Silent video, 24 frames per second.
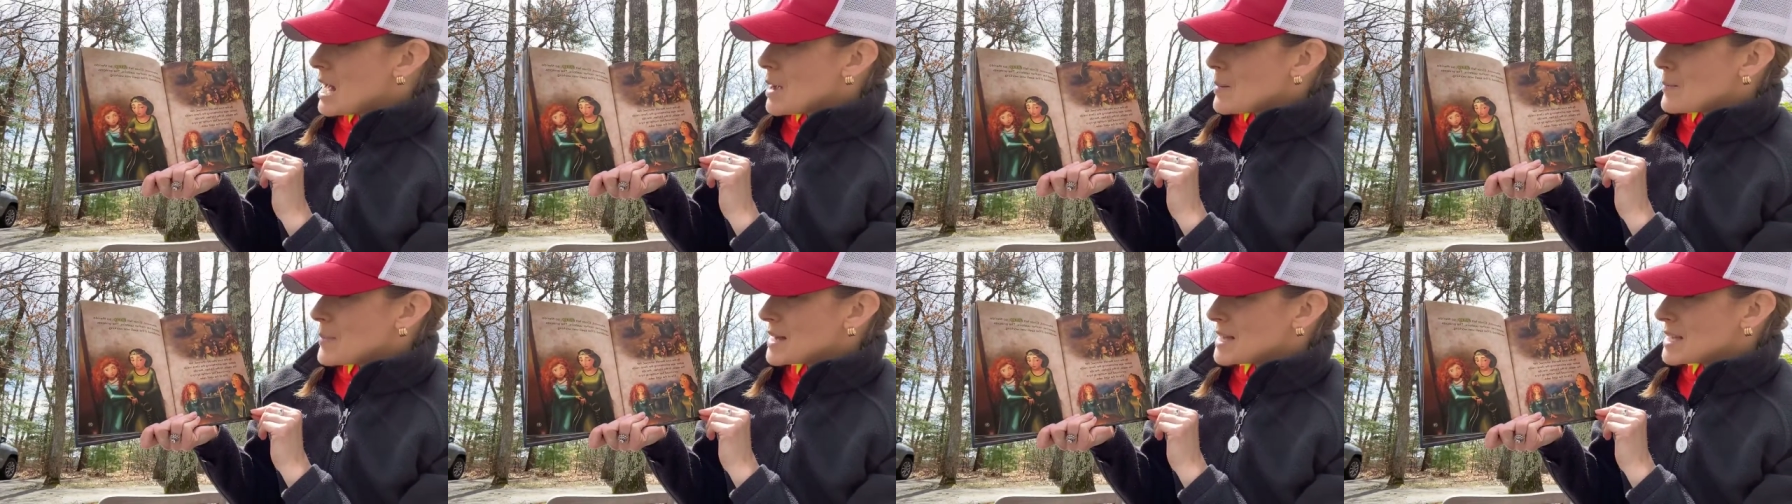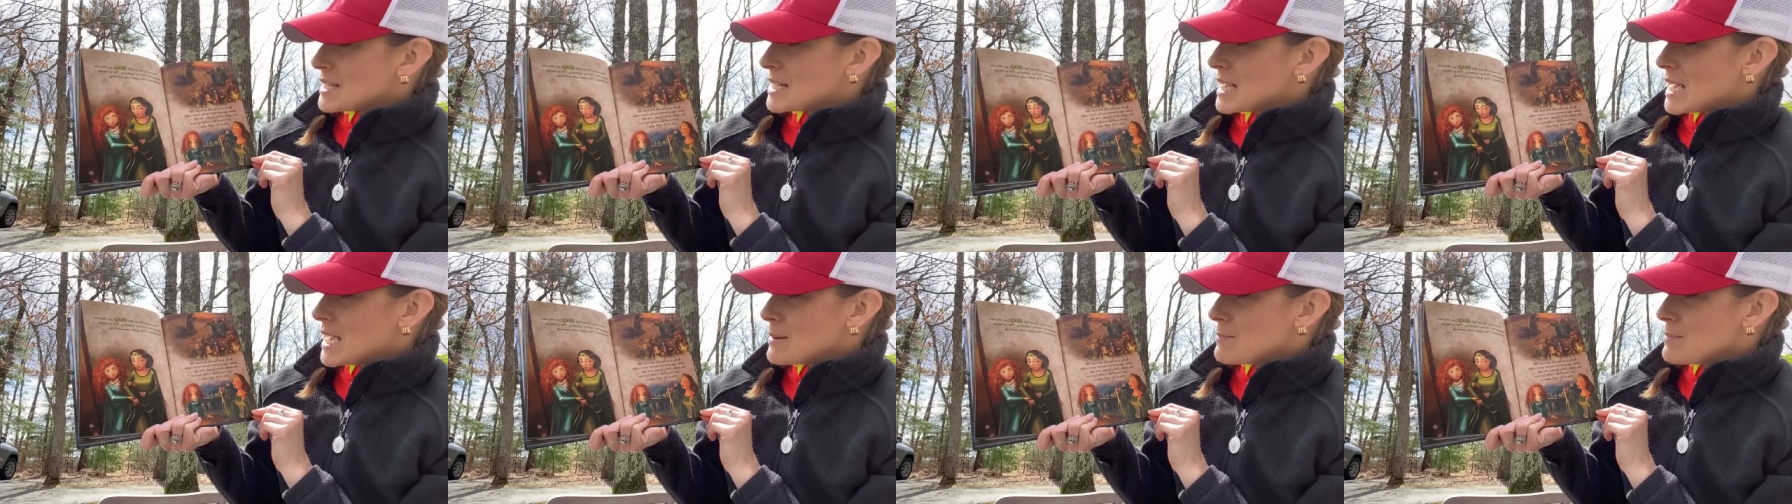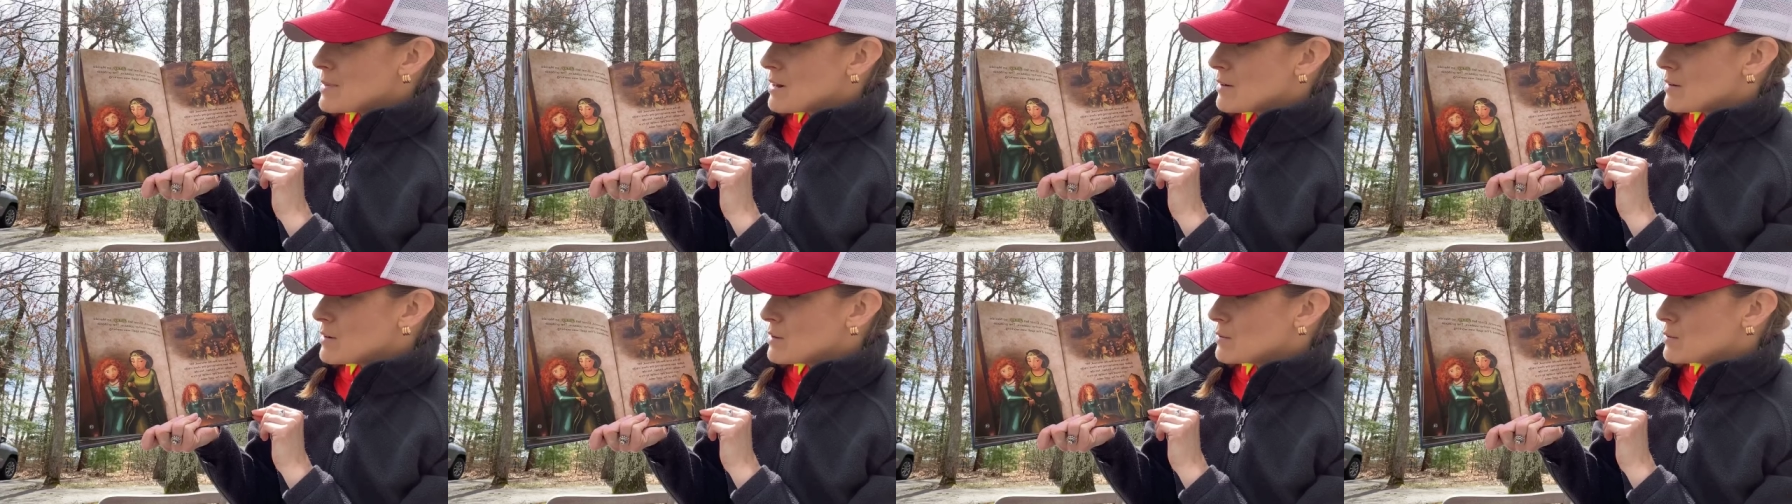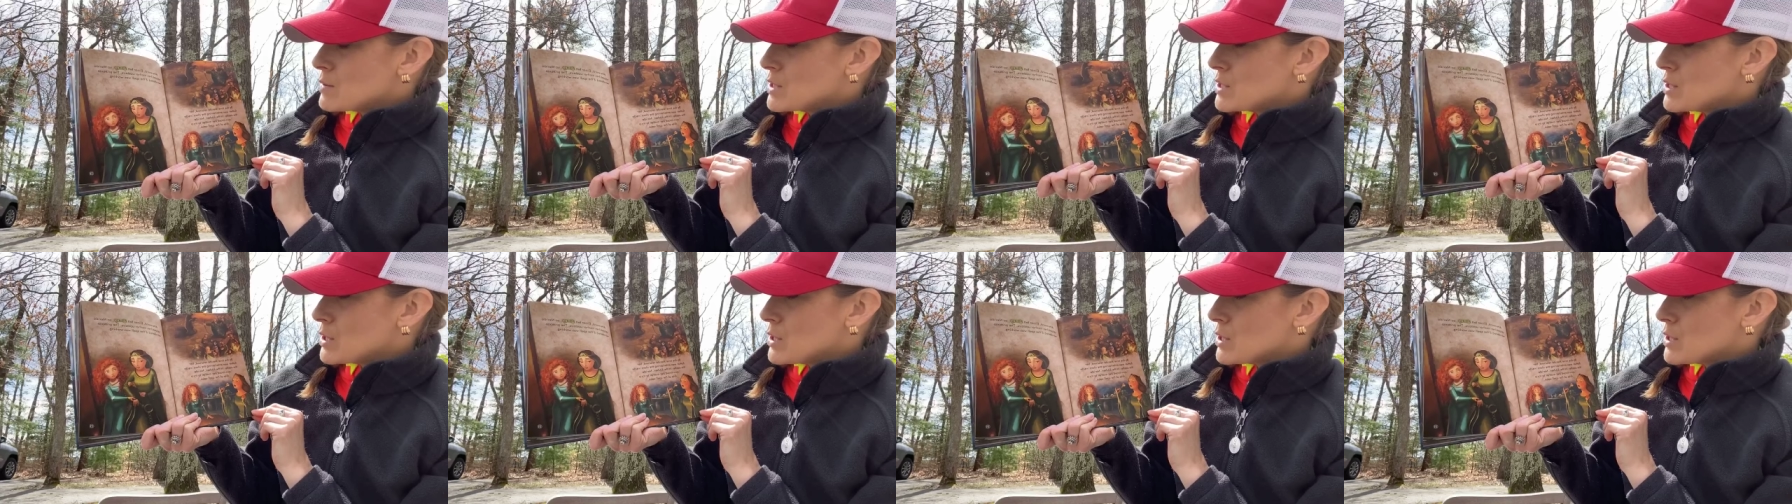By the time Merida
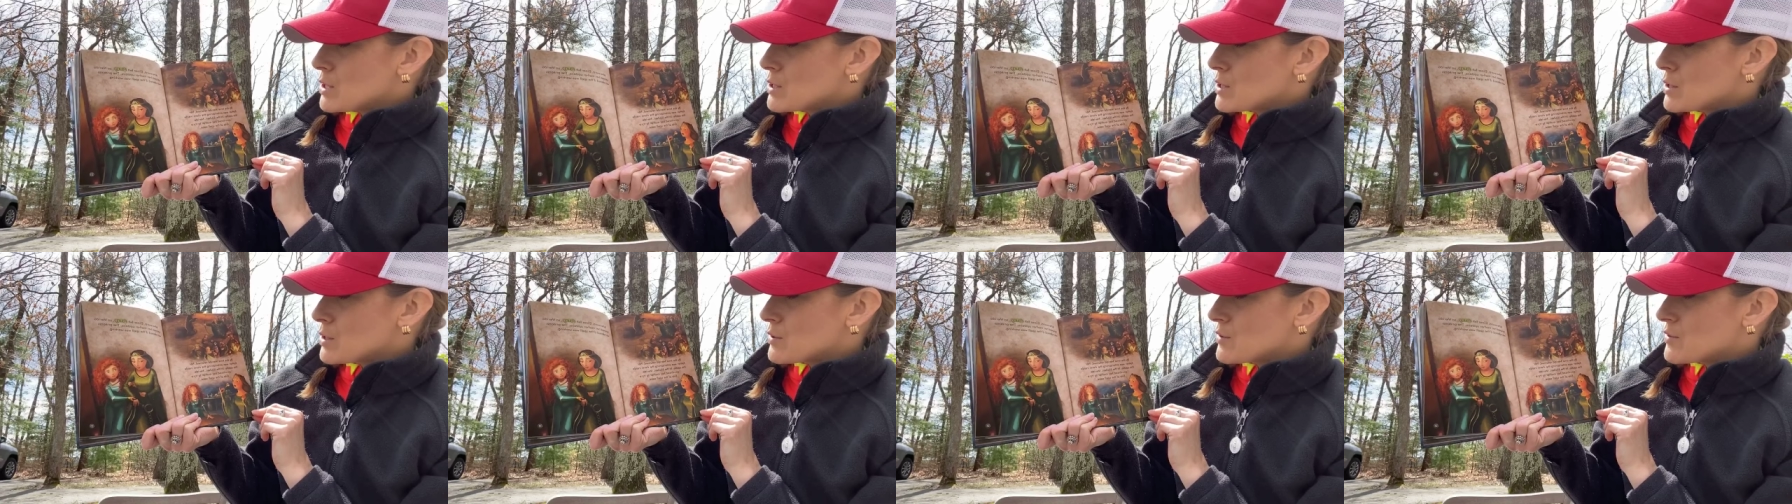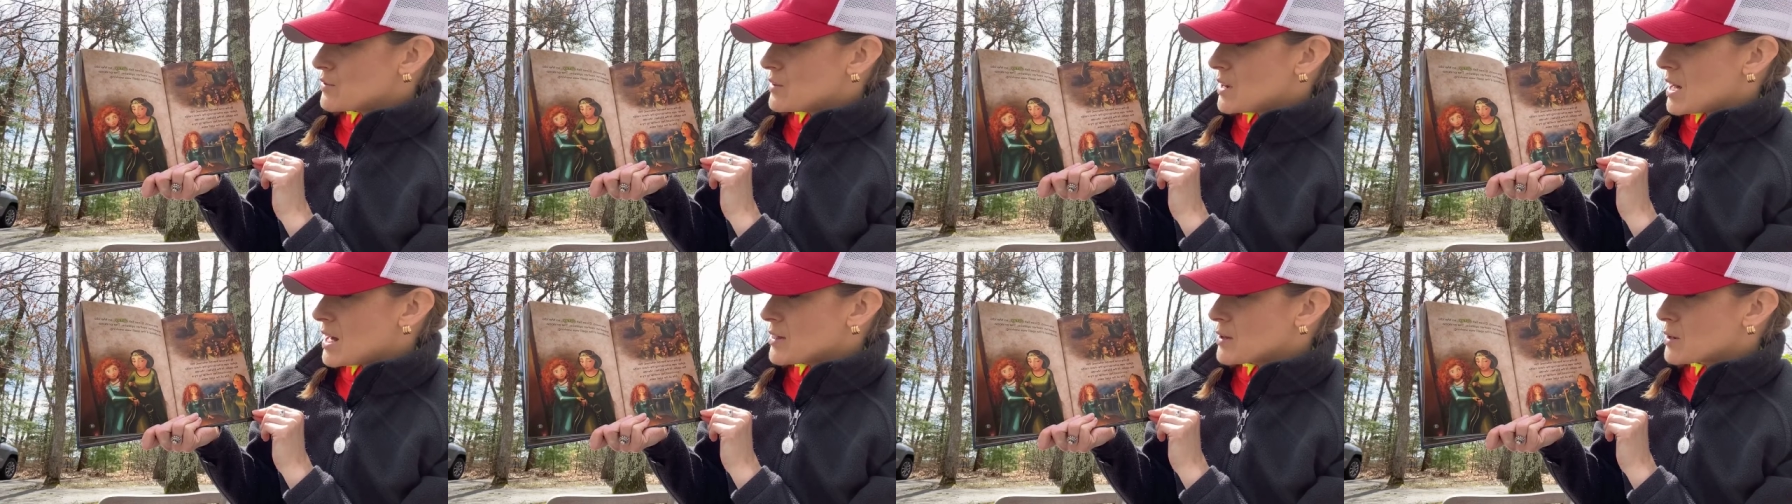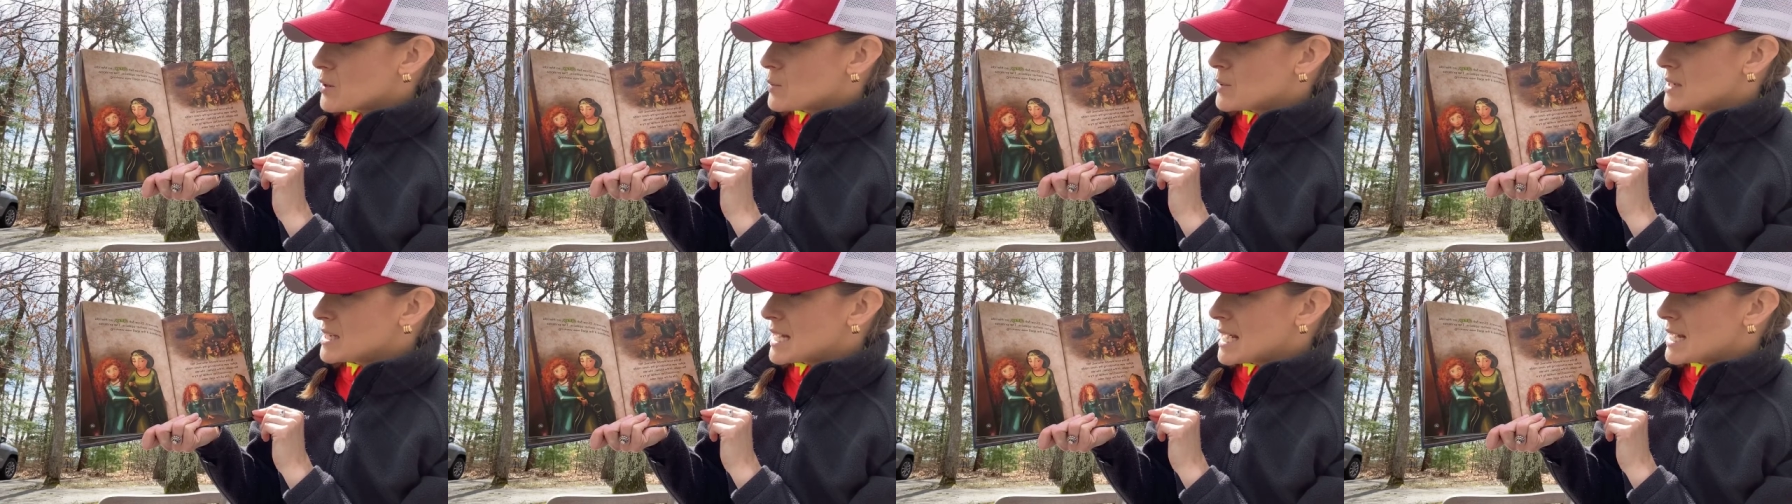returned, her father was